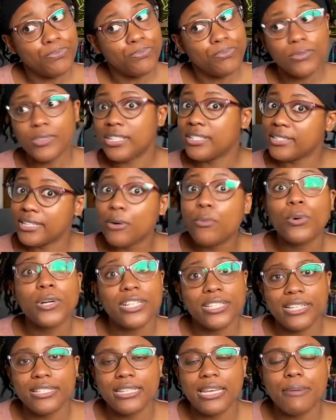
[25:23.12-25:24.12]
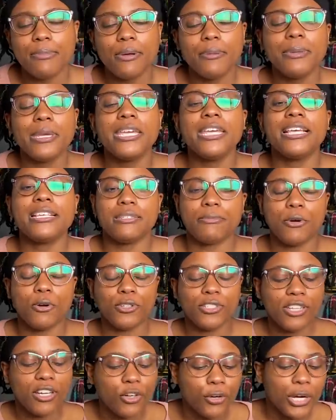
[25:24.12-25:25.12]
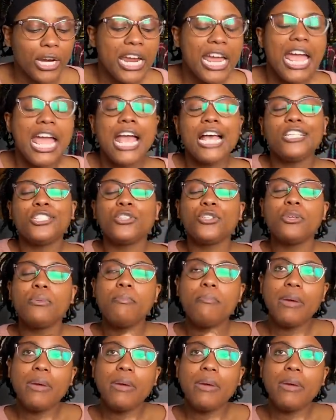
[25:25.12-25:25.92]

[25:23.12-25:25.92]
What does that say about me? Yes, I'm always hungry. So the